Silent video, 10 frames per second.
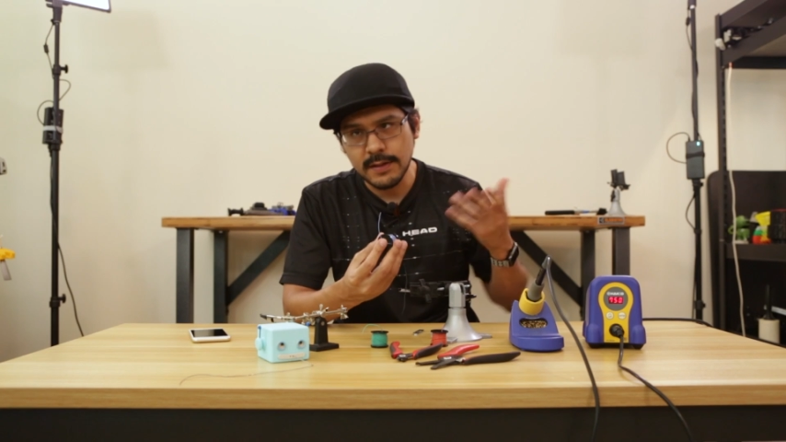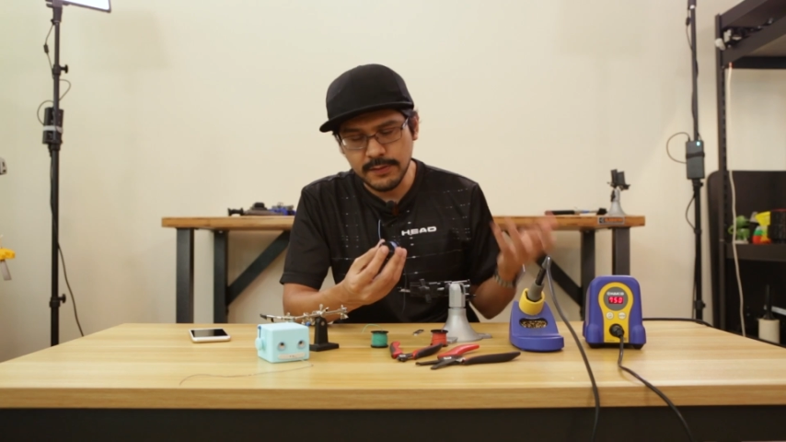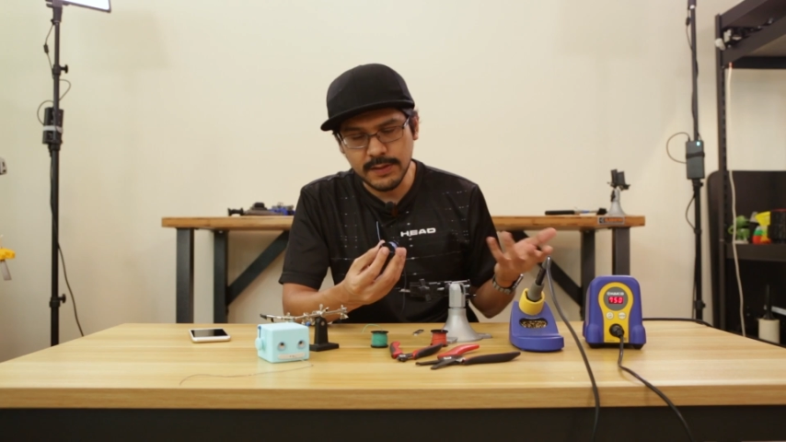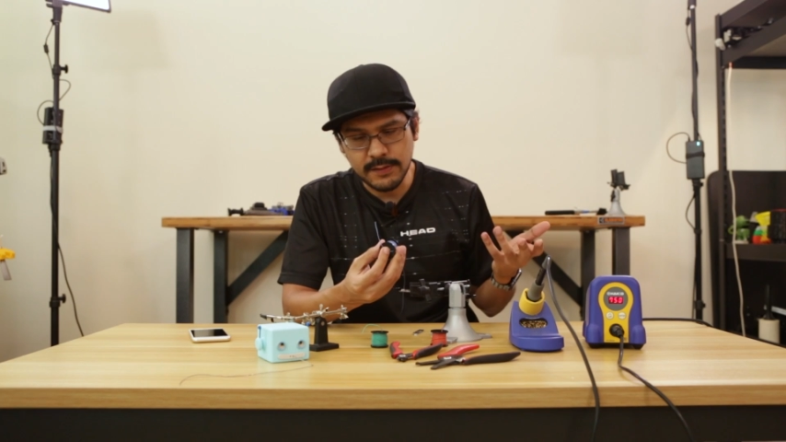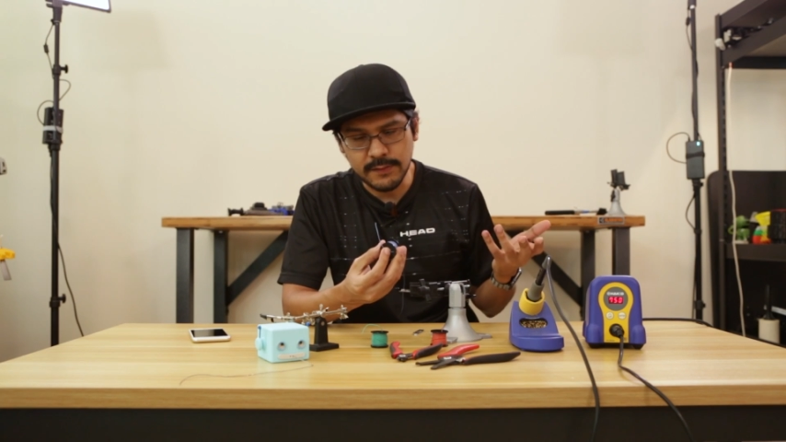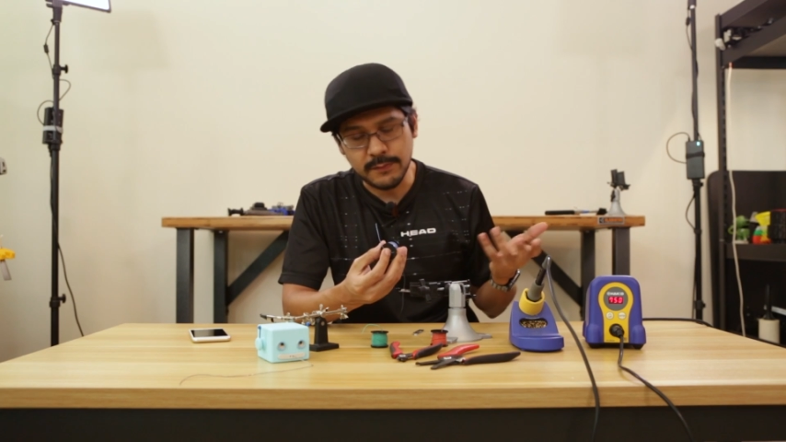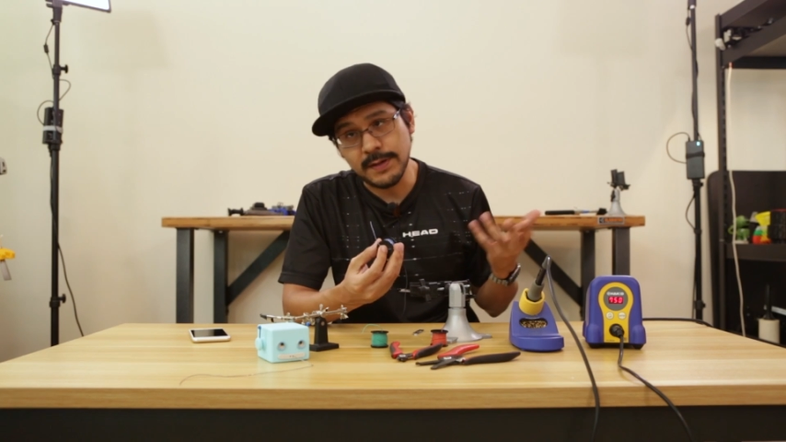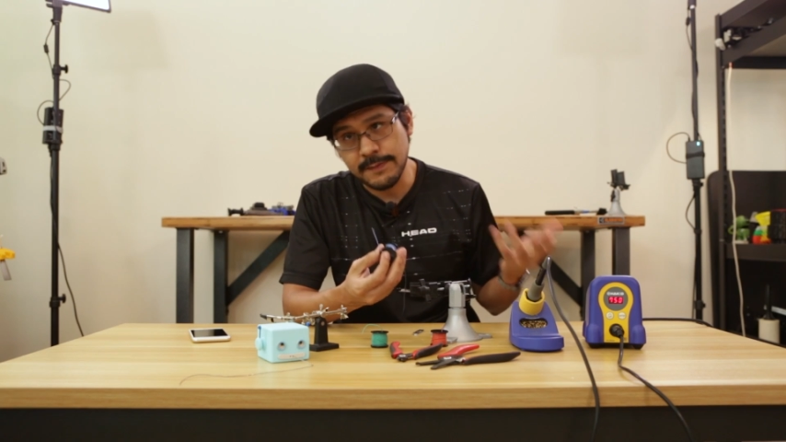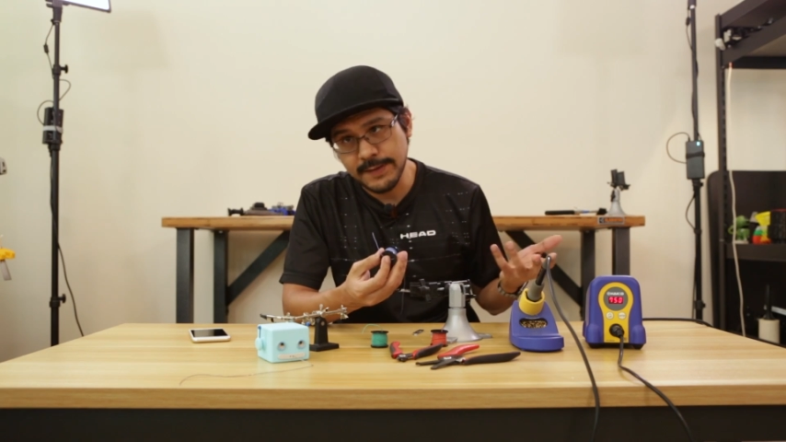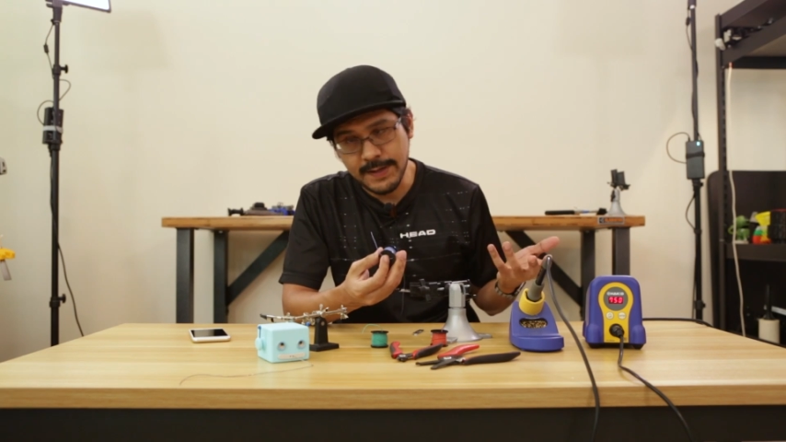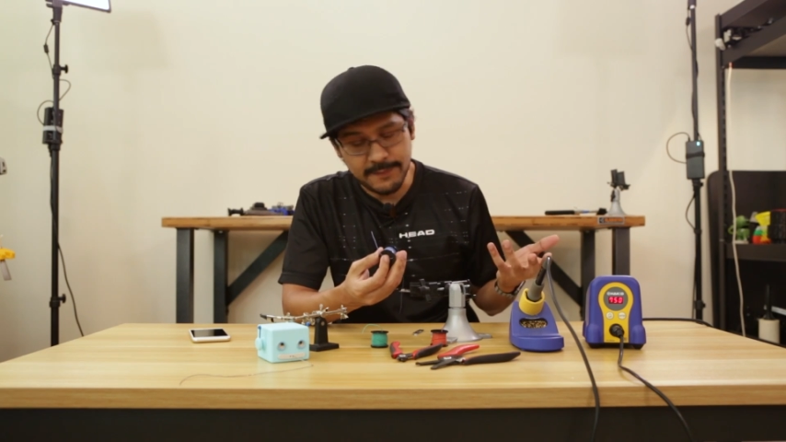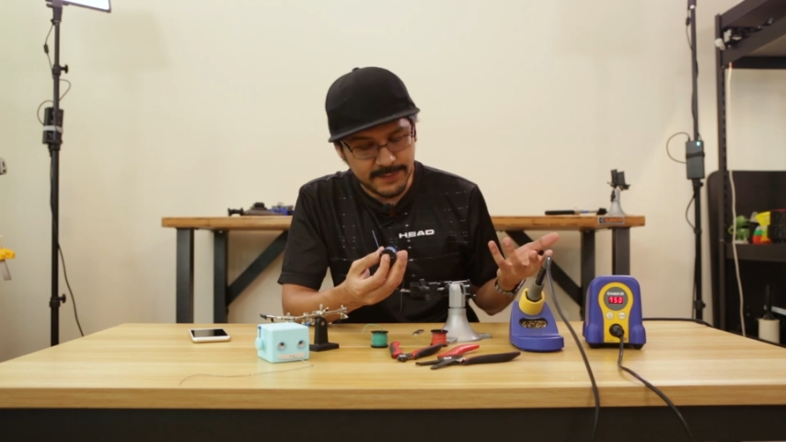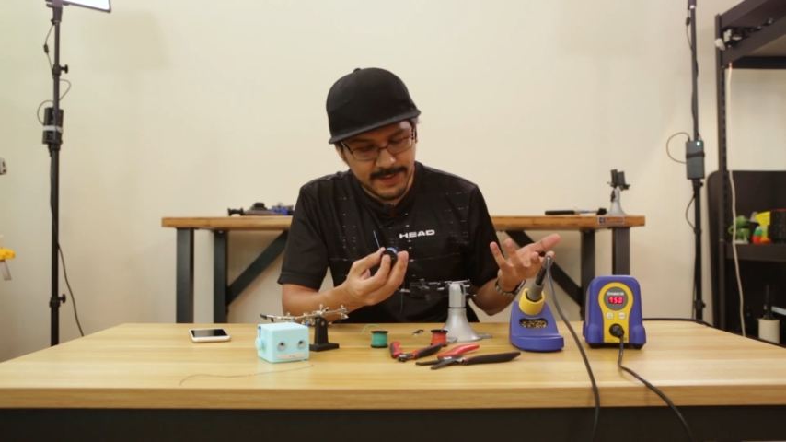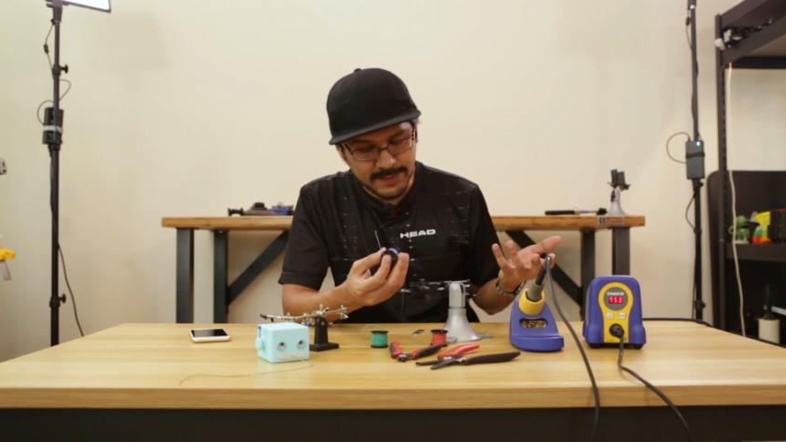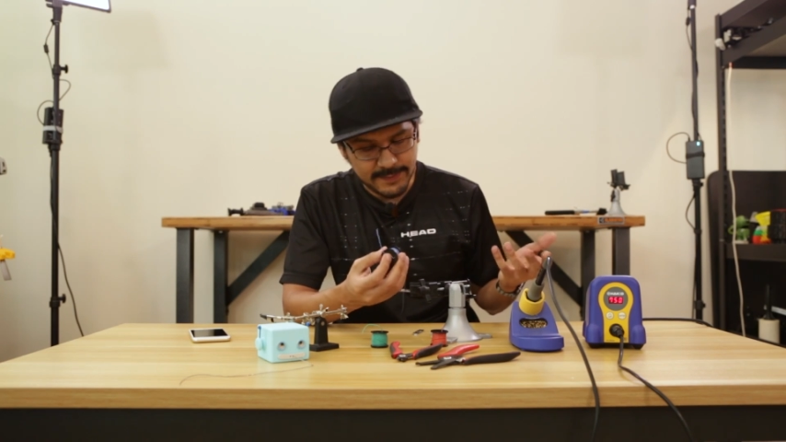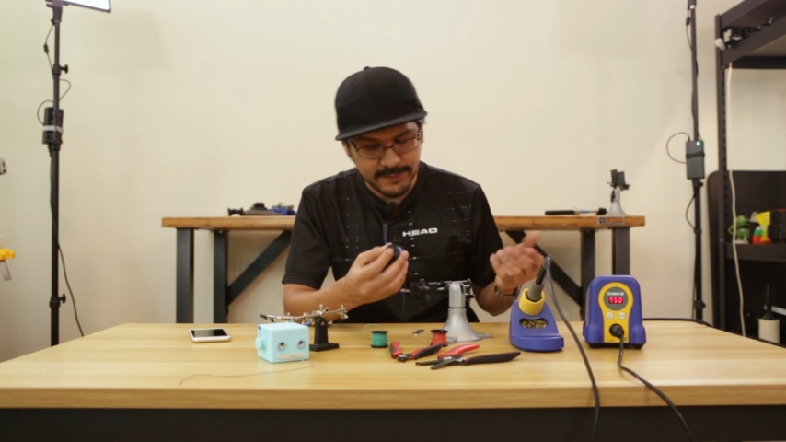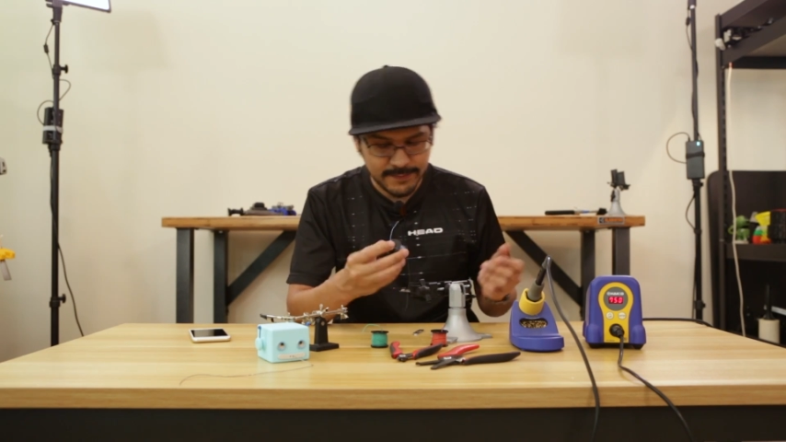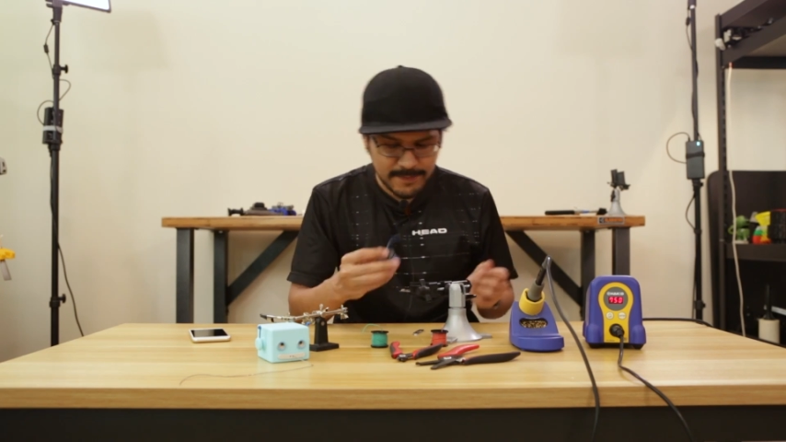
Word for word: You can use whatever you have on hand.